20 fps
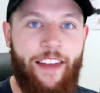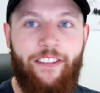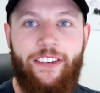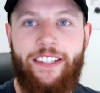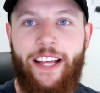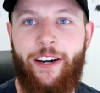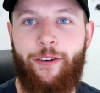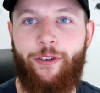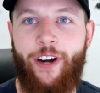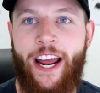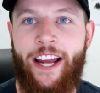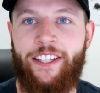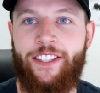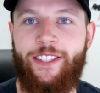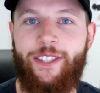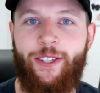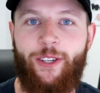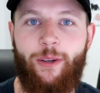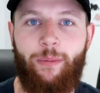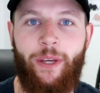I haven't done a
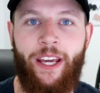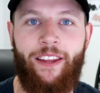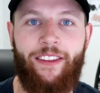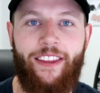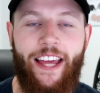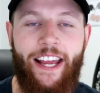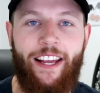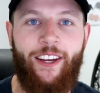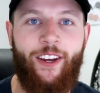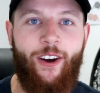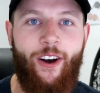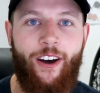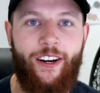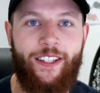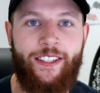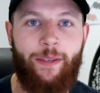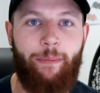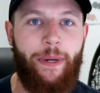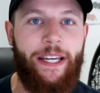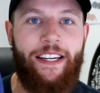reaction to him yet. Thank
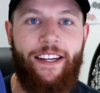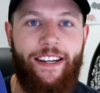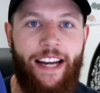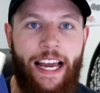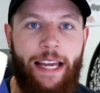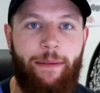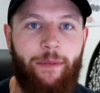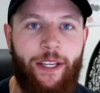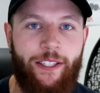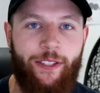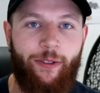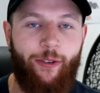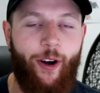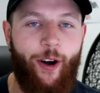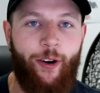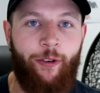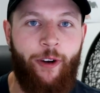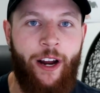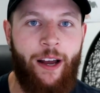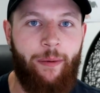God. It's been a name that's
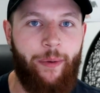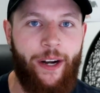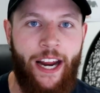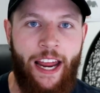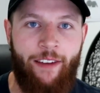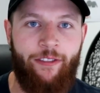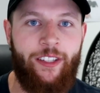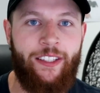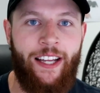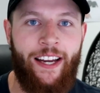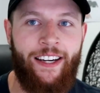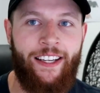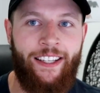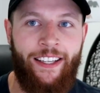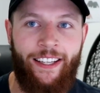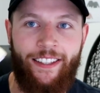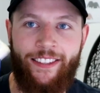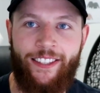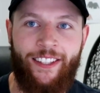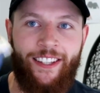thrown around, but I haven't done
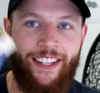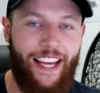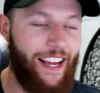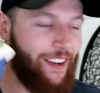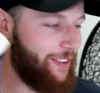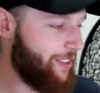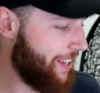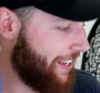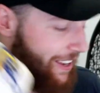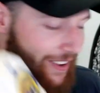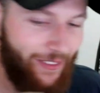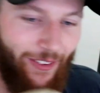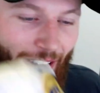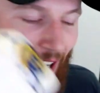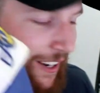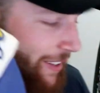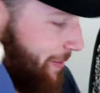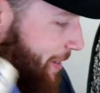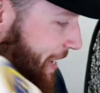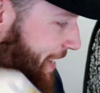it yet. So thank...
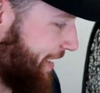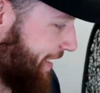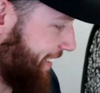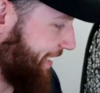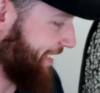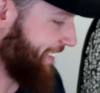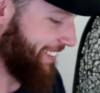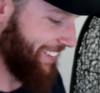Fuck, man.